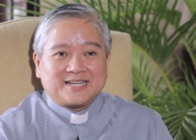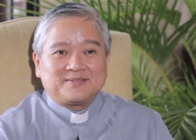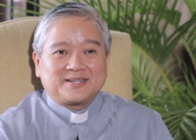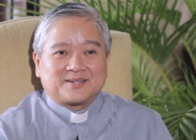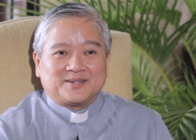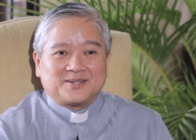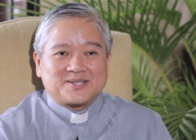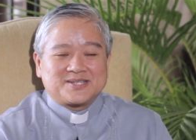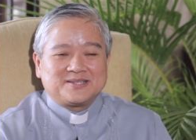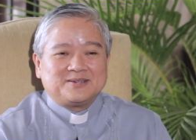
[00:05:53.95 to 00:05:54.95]
of the
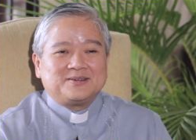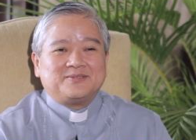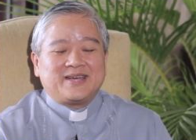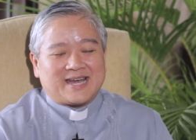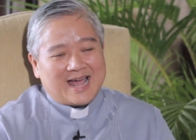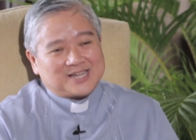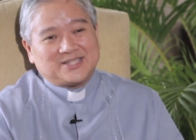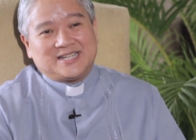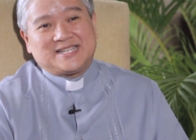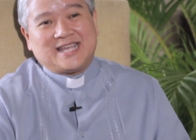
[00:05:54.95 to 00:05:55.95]
cross, we are
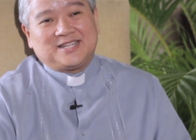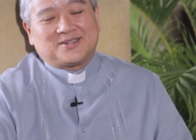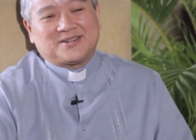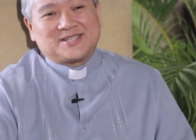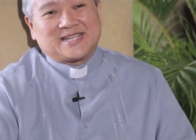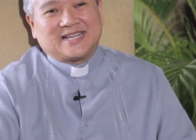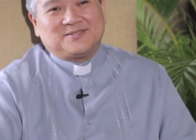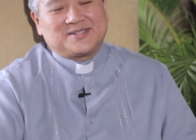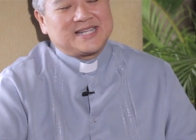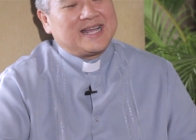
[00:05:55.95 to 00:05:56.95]
actually saying to
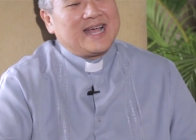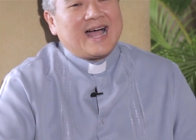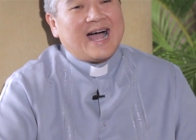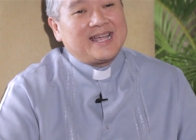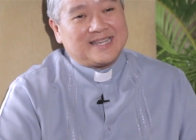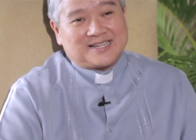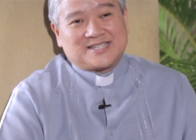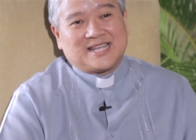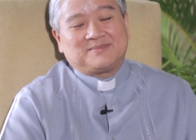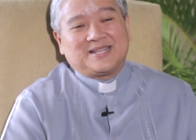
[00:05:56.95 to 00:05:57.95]
ourselves, I
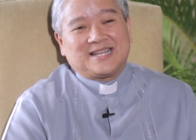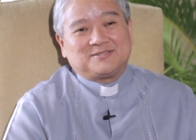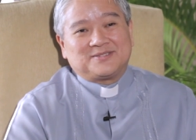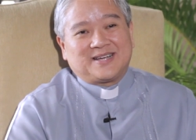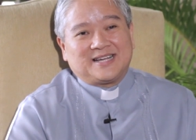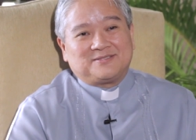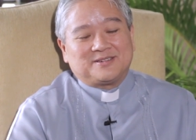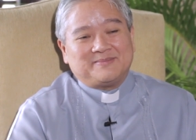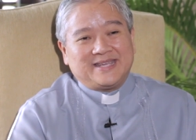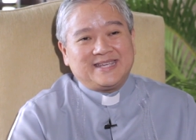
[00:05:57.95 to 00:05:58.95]
accept the love of God
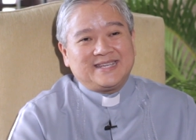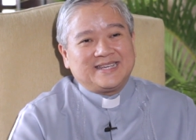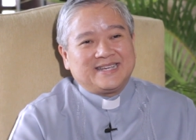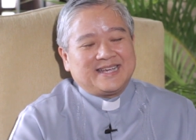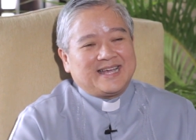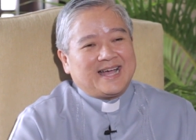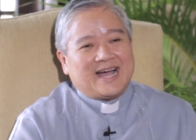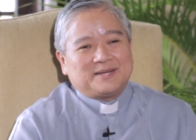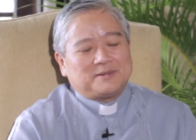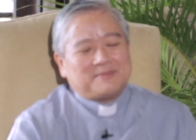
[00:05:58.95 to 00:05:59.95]
for me.
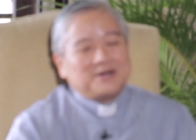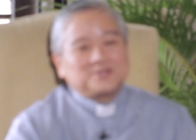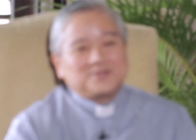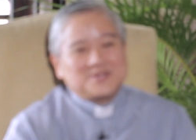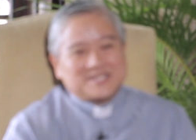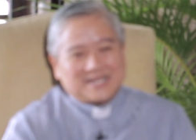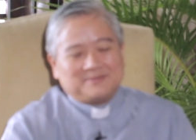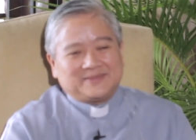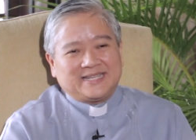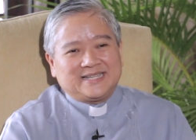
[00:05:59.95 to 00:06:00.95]
I'm about to do
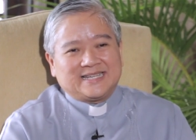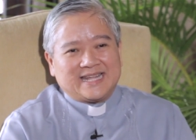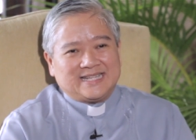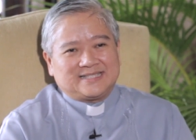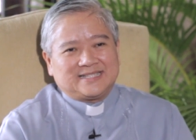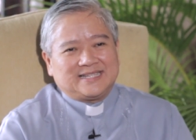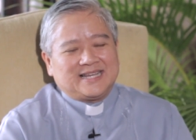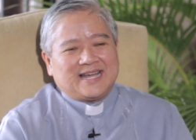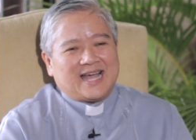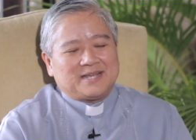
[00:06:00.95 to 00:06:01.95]
something great.
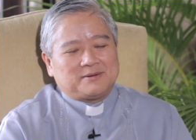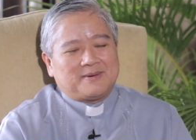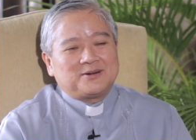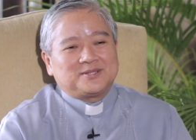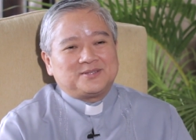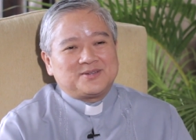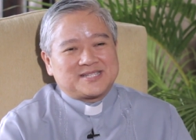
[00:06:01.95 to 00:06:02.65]
I'm about to do